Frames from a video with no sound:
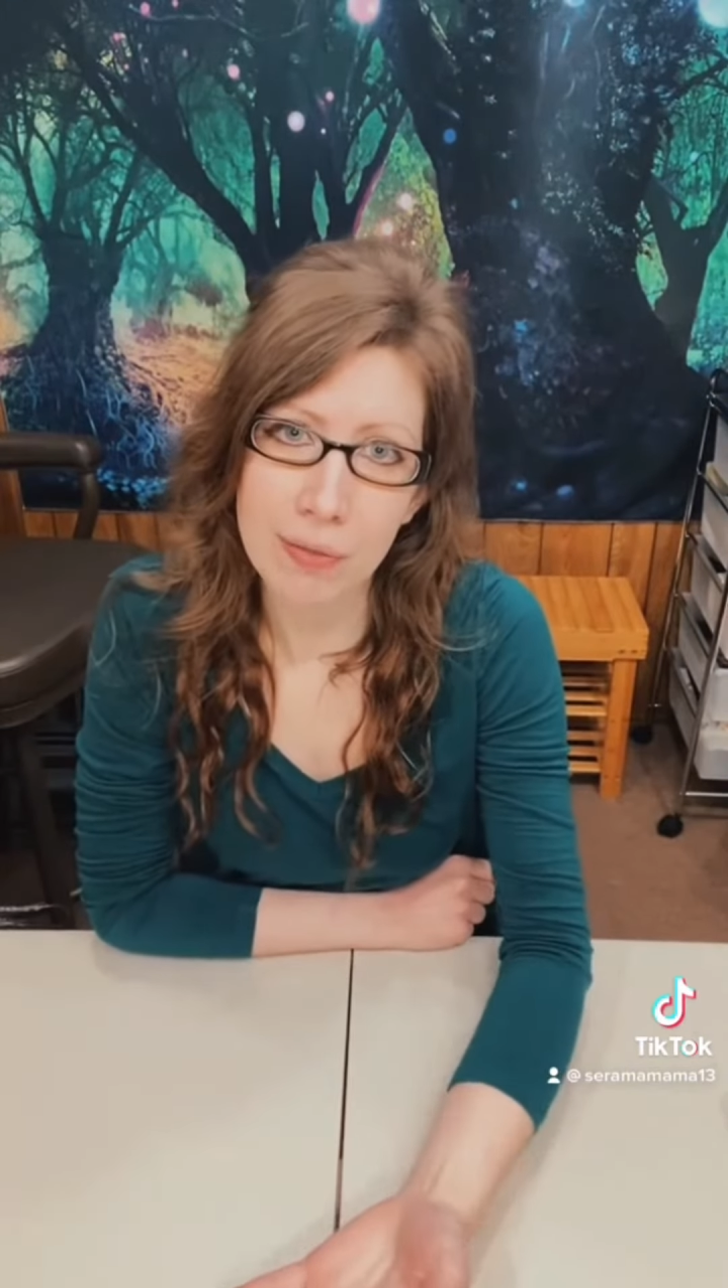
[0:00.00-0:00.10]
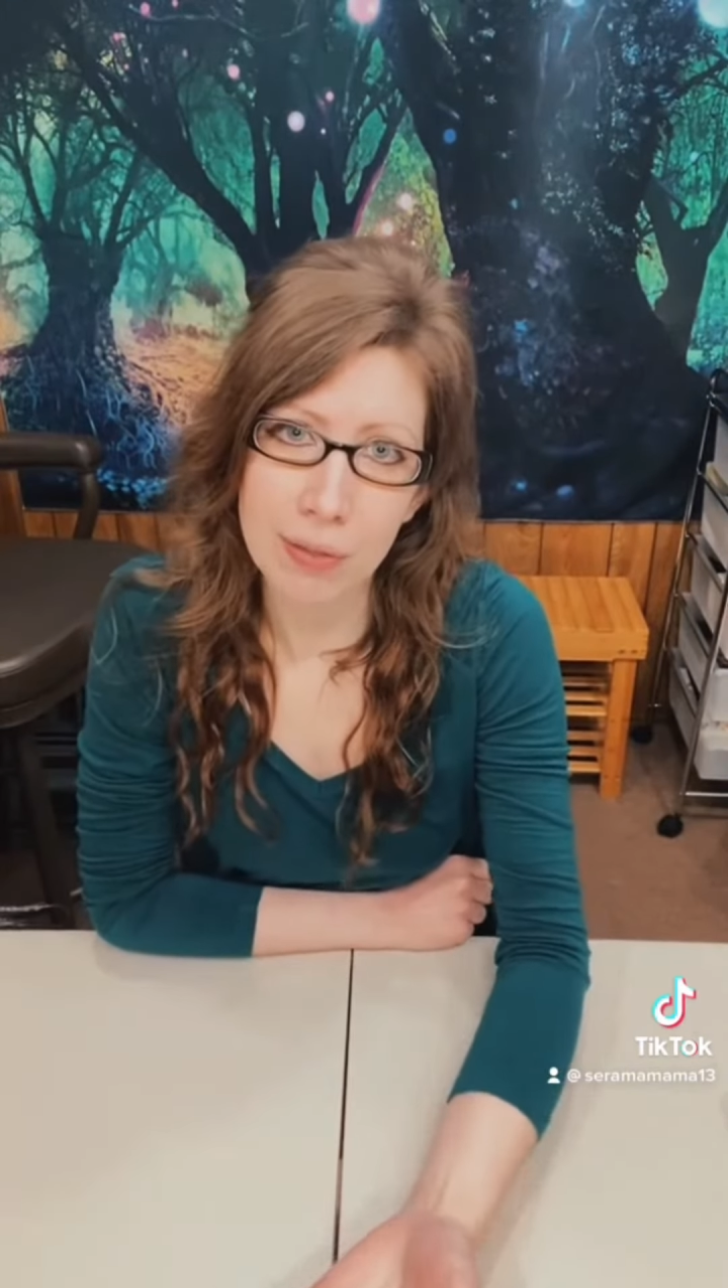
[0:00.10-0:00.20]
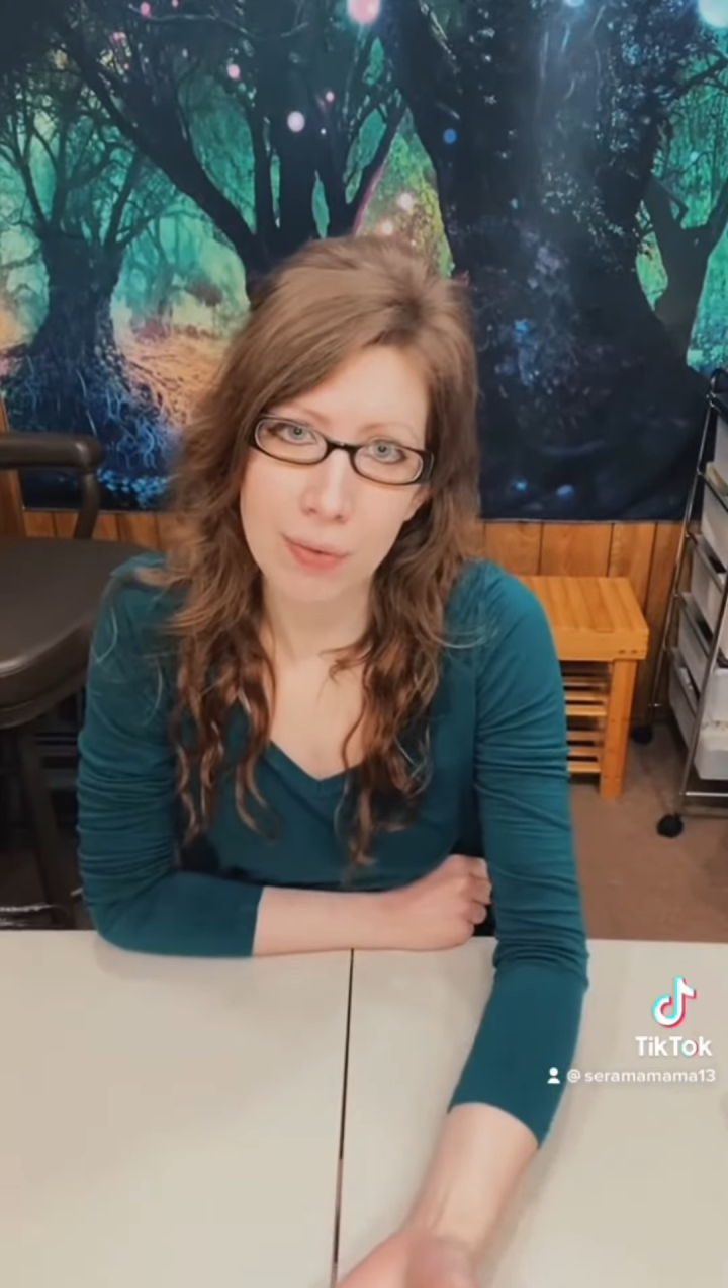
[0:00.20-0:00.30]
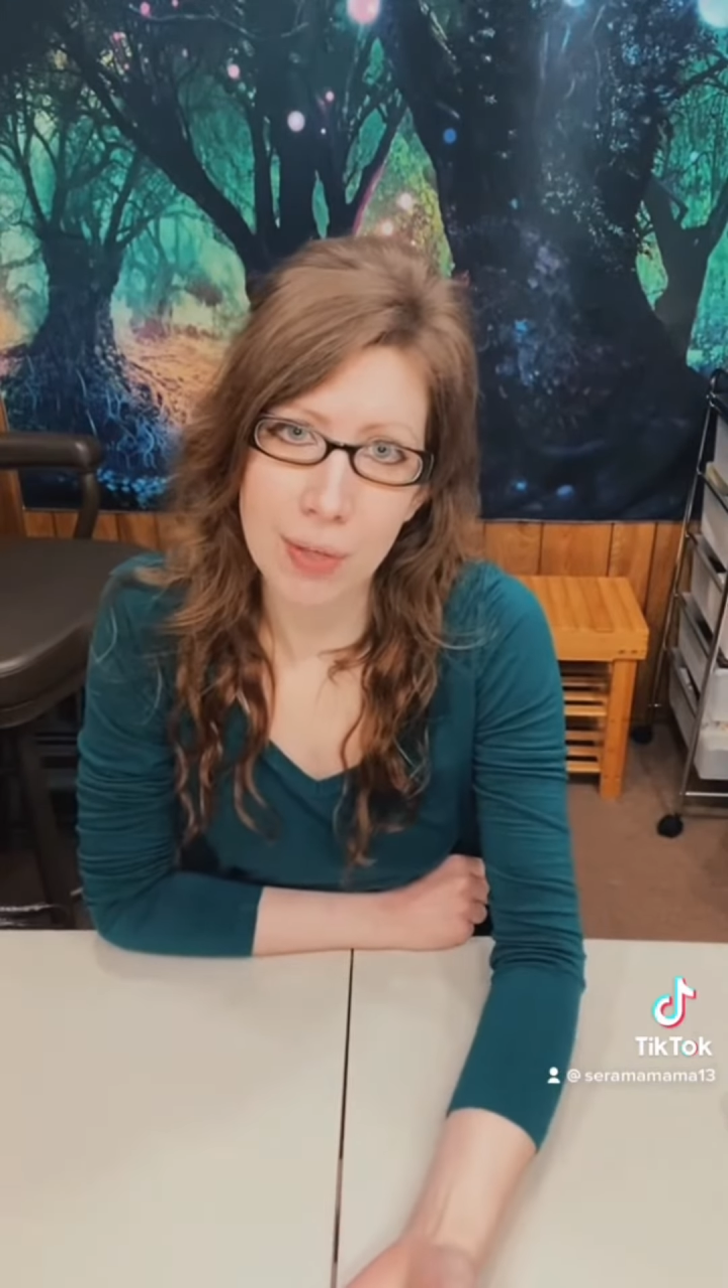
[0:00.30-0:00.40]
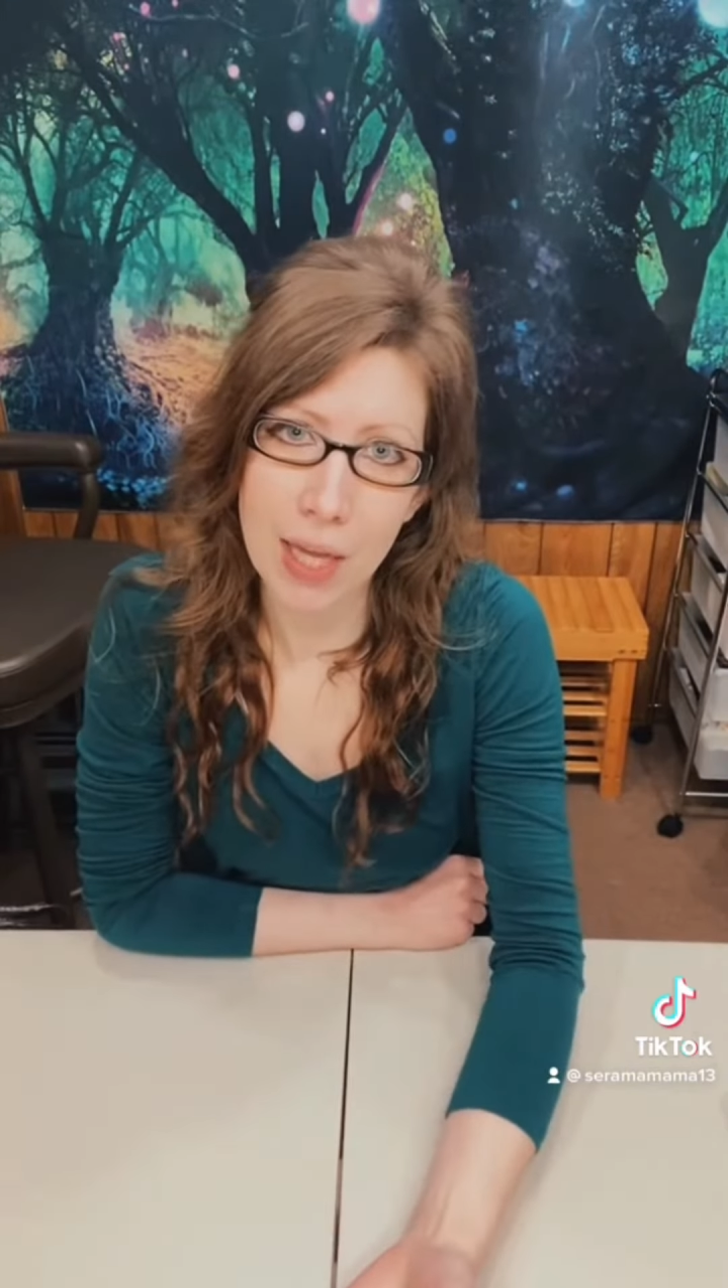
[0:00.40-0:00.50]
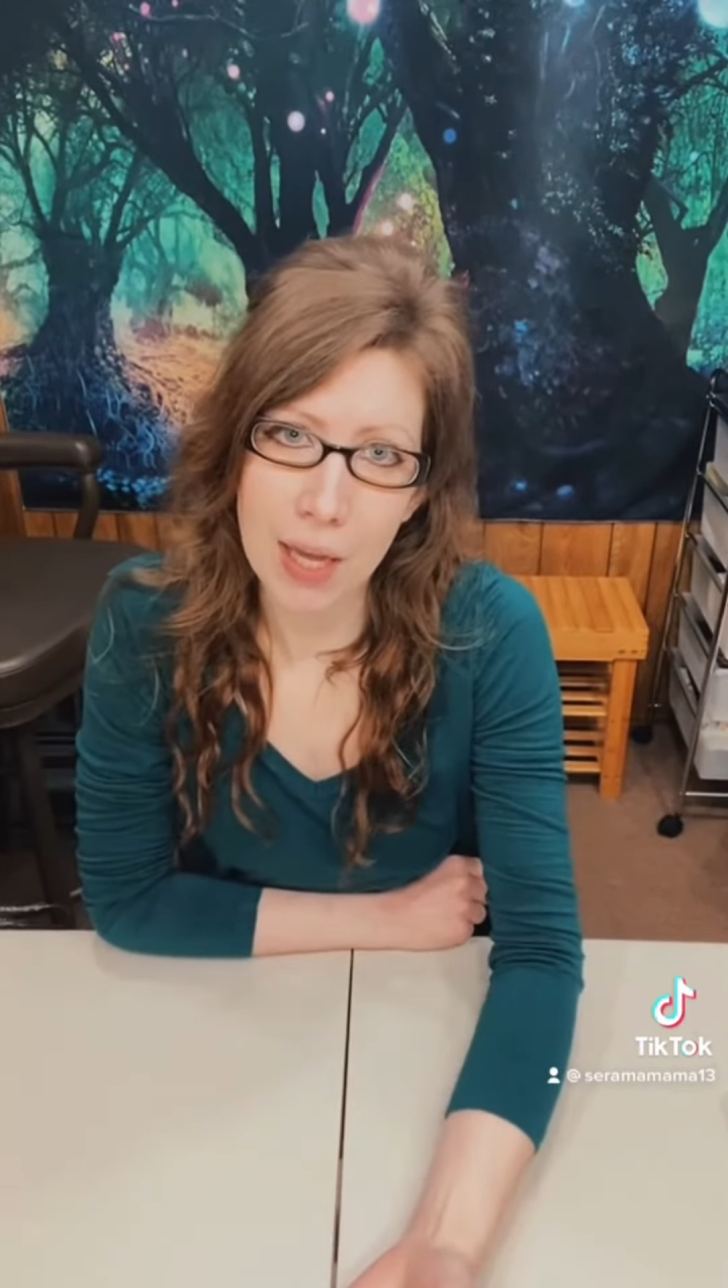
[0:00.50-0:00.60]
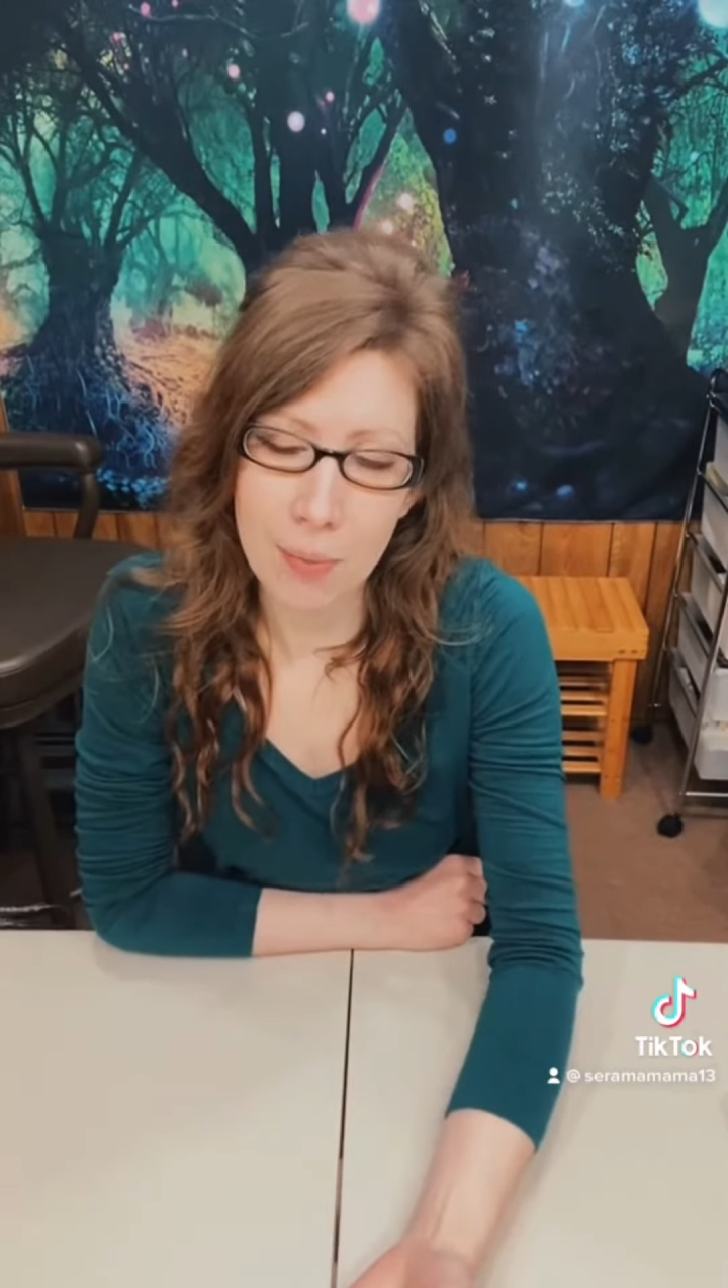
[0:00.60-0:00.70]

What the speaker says: for 4 to 8